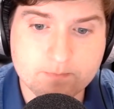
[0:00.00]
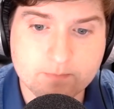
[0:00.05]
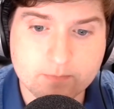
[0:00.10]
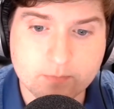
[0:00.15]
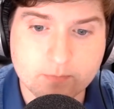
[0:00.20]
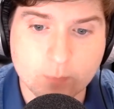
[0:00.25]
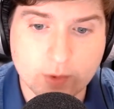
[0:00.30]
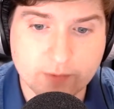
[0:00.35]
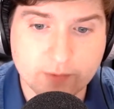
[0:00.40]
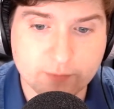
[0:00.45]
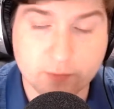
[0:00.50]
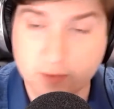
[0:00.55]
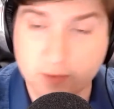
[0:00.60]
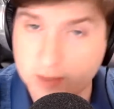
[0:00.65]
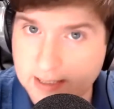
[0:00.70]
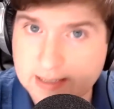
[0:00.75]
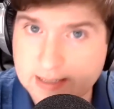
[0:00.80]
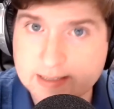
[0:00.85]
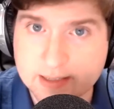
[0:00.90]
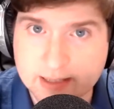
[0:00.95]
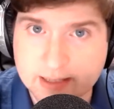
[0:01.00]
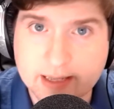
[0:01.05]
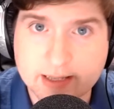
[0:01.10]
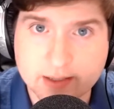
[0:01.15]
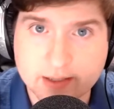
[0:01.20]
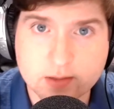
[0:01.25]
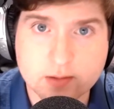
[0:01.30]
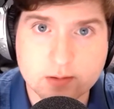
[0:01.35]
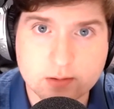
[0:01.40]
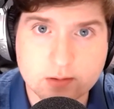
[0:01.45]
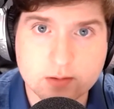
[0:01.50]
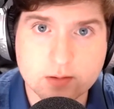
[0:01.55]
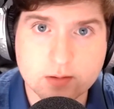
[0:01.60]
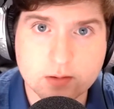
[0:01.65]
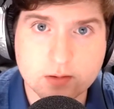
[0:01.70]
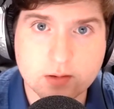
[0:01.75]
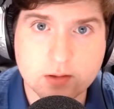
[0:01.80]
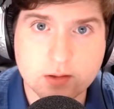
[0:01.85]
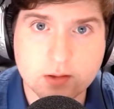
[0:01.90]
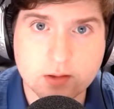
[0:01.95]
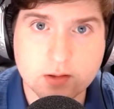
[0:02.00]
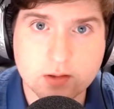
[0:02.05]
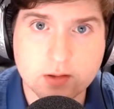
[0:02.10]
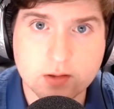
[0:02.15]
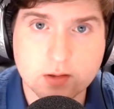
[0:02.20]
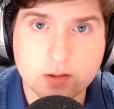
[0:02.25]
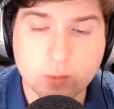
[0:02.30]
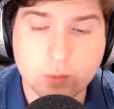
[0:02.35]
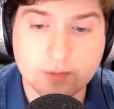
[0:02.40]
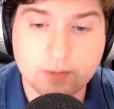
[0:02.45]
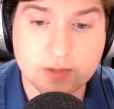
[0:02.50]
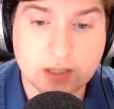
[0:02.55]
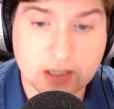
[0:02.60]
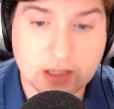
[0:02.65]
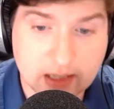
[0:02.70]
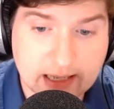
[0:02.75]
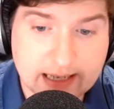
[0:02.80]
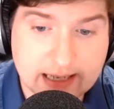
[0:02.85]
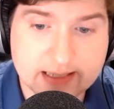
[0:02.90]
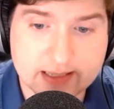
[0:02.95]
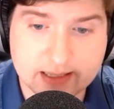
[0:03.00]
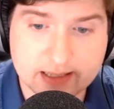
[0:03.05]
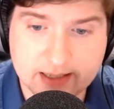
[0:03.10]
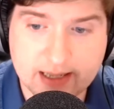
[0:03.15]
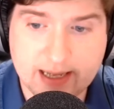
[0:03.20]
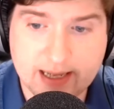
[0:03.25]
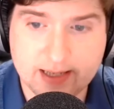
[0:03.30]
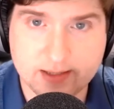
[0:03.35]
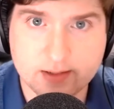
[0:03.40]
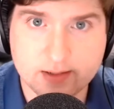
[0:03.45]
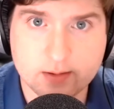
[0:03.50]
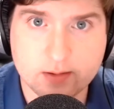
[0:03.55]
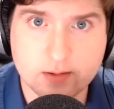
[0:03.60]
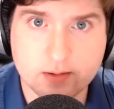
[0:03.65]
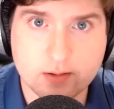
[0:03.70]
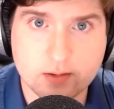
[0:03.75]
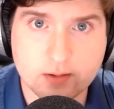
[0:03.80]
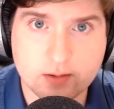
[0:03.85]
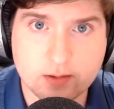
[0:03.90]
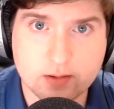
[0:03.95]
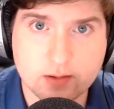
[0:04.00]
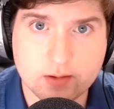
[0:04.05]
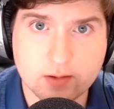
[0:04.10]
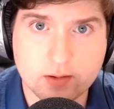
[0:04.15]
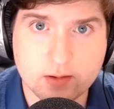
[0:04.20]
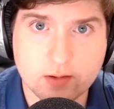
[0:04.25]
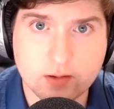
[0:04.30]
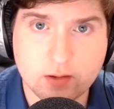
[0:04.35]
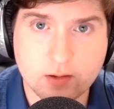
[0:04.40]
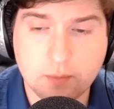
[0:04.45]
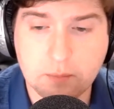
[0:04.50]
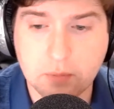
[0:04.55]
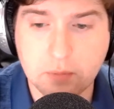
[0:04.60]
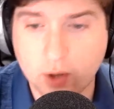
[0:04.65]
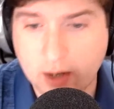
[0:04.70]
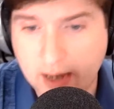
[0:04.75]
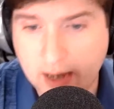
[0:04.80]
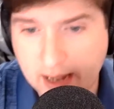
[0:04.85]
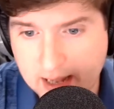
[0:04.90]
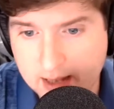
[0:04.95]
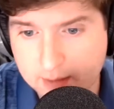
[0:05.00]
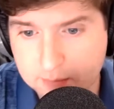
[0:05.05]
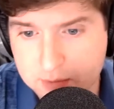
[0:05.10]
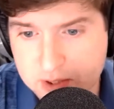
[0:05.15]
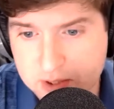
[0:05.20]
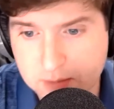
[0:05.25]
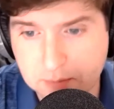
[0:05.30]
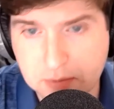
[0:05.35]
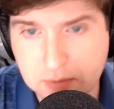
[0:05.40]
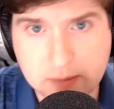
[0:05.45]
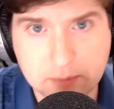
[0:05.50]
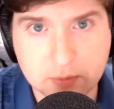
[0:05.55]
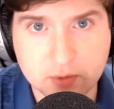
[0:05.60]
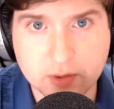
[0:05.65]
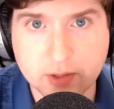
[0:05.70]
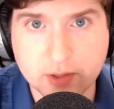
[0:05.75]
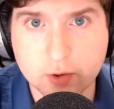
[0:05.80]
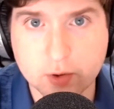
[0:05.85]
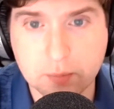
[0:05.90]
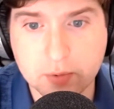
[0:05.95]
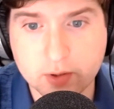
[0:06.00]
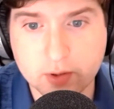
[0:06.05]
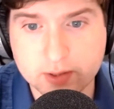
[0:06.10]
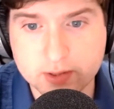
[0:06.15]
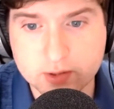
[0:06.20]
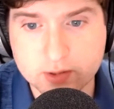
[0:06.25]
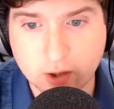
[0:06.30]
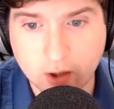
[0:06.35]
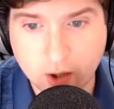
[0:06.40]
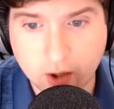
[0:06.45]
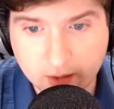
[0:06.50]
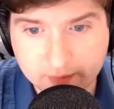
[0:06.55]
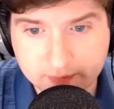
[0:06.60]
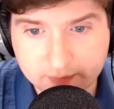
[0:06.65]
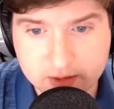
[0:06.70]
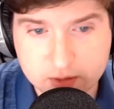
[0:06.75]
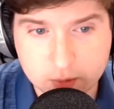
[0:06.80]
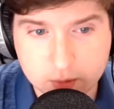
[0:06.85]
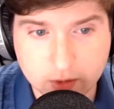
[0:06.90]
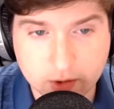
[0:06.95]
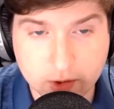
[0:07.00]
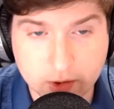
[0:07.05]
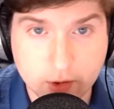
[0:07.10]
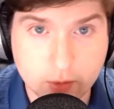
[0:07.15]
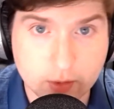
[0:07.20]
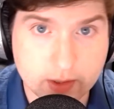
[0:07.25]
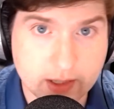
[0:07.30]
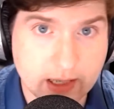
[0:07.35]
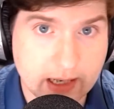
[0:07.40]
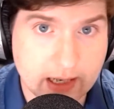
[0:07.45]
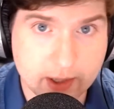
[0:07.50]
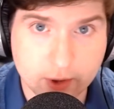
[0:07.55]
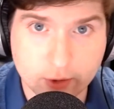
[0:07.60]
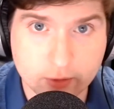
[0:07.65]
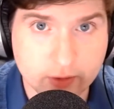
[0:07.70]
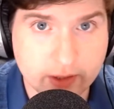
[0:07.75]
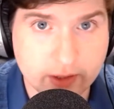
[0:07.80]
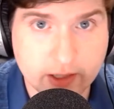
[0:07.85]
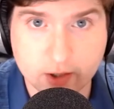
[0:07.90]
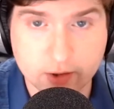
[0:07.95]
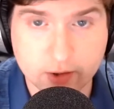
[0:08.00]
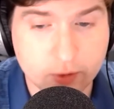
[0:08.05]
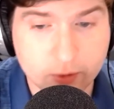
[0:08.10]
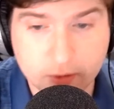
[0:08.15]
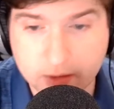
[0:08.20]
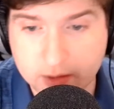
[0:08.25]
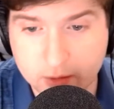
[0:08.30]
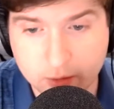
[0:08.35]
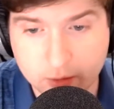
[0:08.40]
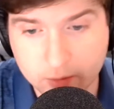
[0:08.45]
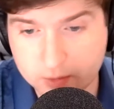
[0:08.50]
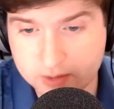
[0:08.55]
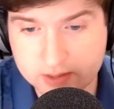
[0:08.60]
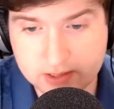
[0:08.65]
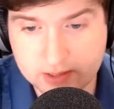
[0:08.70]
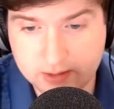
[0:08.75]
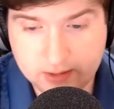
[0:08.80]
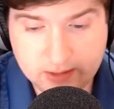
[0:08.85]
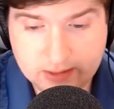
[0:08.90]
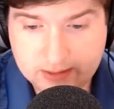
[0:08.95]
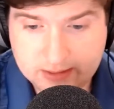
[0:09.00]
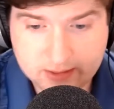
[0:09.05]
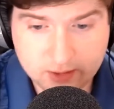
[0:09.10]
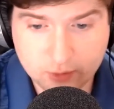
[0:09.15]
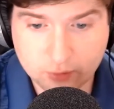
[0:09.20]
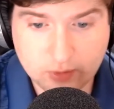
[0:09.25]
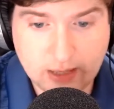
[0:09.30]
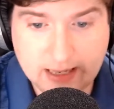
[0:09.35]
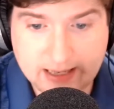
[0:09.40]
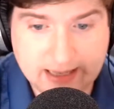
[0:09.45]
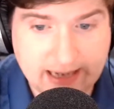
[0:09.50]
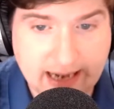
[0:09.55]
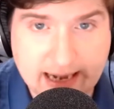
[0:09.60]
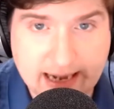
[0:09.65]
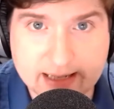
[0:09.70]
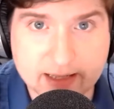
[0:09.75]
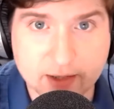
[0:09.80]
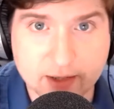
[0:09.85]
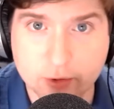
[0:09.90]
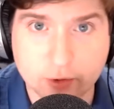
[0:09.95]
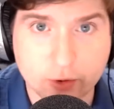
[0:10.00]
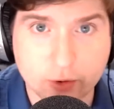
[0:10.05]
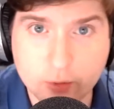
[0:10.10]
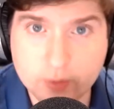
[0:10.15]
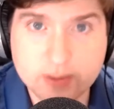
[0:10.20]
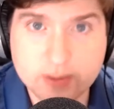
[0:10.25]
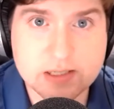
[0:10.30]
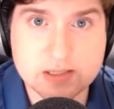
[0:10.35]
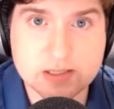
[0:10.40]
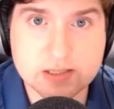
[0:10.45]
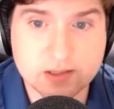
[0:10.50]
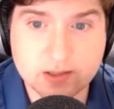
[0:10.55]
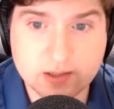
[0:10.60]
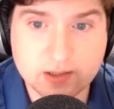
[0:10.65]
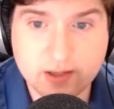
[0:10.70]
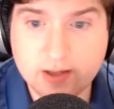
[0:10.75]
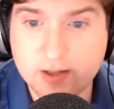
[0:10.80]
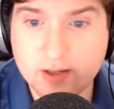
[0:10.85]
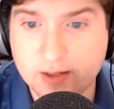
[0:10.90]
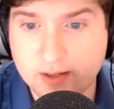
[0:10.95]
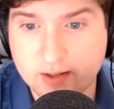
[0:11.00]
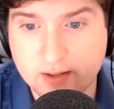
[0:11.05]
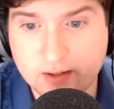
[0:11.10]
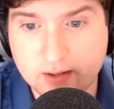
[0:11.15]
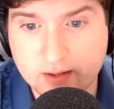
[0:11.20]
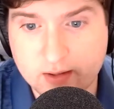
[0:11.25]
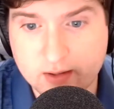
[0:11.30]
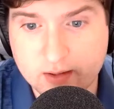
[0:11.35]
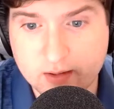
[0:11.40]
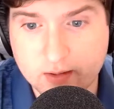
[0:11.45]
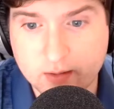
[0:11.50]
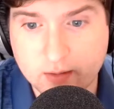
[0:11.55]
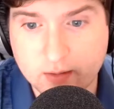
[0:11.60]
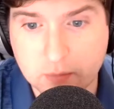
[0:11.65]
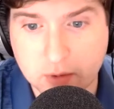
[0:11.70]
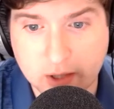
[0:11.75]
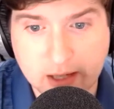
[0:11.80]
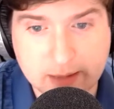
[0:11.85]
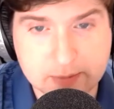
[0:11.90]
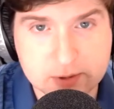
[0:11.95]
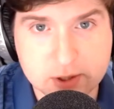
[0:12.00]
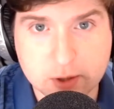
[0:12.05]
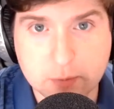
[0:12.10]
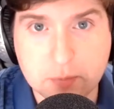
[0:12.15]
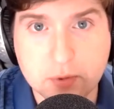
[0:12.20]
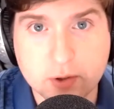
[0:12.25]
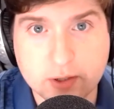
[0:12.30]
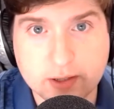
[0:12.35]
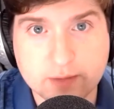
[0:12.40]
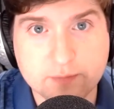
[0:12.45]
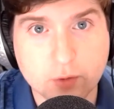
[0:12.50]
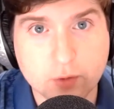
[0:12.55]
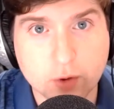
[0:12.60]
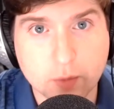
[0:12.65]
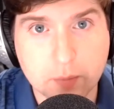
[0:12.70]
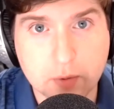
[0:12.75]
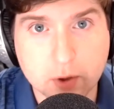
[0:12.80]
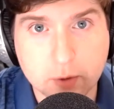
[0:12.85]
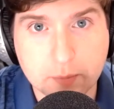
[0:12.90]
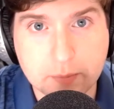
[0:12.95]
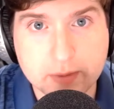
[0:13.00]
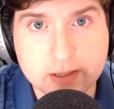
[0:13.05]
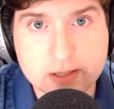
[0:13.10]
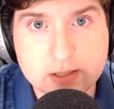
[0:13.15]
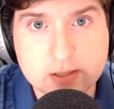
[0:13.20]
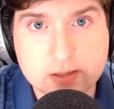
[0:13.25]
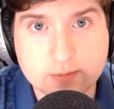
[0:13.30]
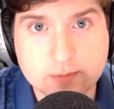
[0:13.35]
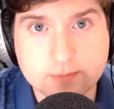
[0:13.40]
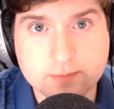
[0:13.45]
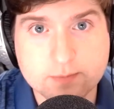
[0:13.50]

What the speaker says: We've forgotten that. We've neglected that. Perhaps the people that are put into office, whether you and I agree on who is it, the right candidate or who isn't, perhaps they're put in for a purpose.